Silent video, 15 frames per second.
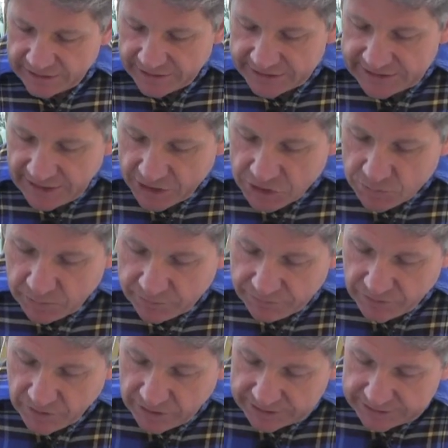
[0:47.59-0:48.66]
This actual
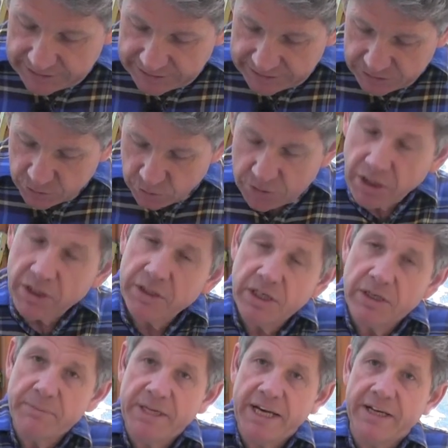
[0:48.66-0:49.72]
variety is called
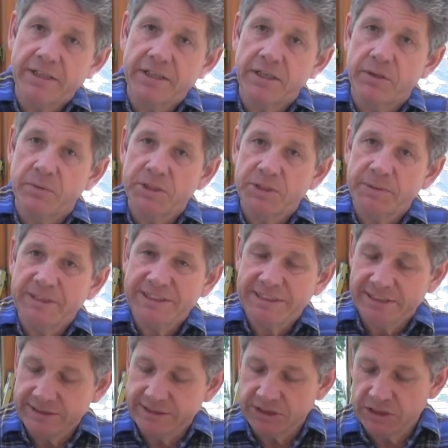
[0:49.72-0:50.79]
Coco Bianco, which
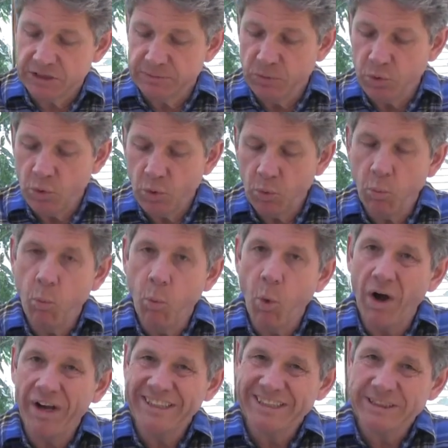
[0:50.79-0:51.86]
means it's a small
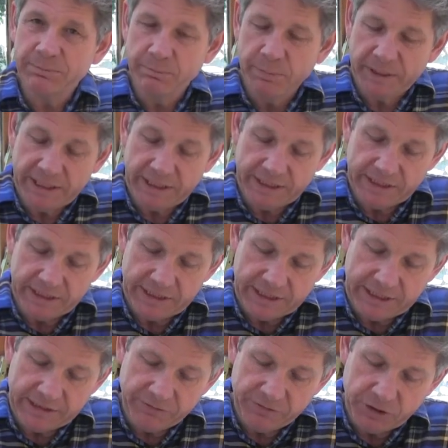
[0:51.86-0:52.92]
white bean
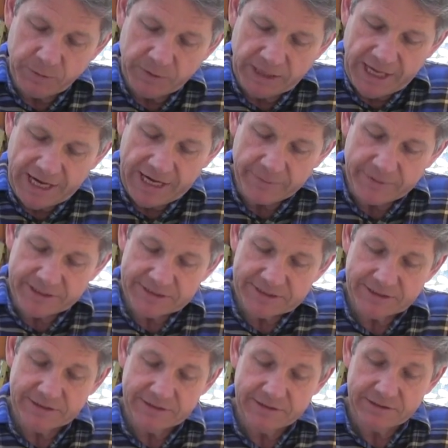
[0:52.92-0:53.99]
if you allow
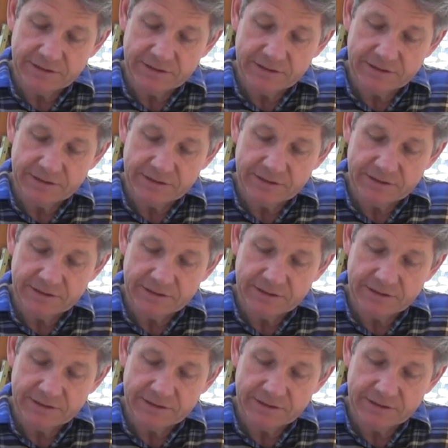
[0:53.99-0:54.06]
it